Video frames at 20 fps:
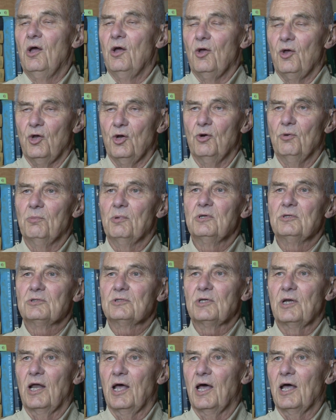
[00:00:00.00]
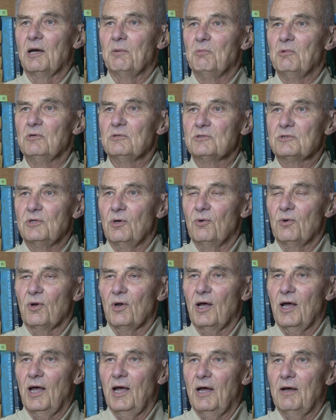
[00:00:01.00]
humans and animals don't
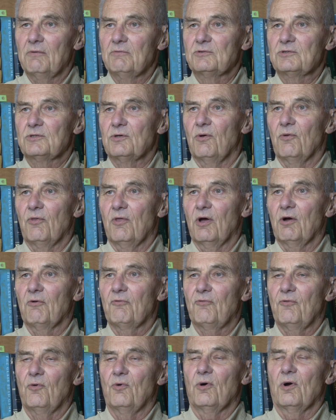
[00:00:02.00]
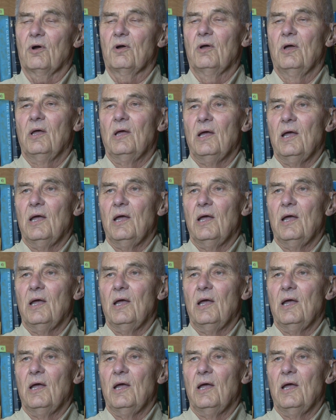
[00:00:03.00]
have, so therefore